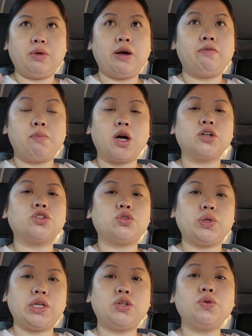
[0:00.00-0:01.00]
of March
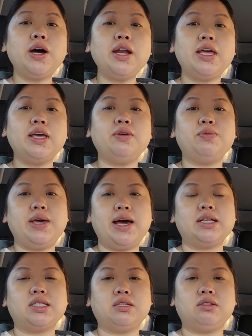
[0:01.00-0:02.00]
2020, we
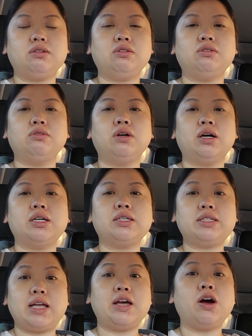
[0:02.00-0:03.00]
had to uh,
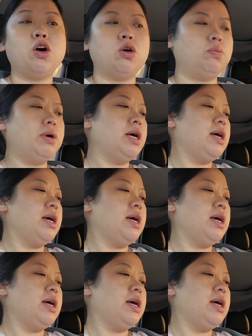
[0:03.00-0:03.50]
stay home.